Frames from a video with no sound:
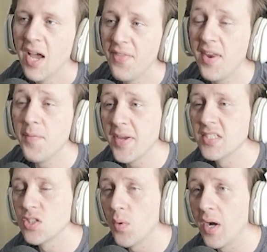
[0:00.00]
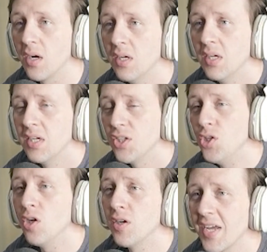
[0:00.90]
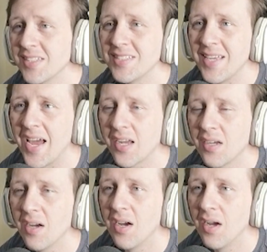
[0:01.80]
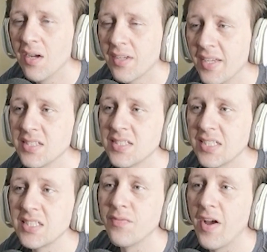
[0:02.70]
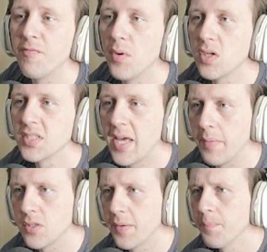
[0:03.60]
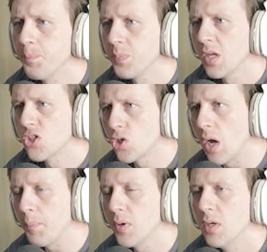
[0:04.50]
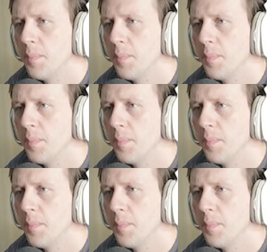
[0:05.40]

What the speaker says: And then it makes it to where your next attack gets 65 bonus damage, right? Trump.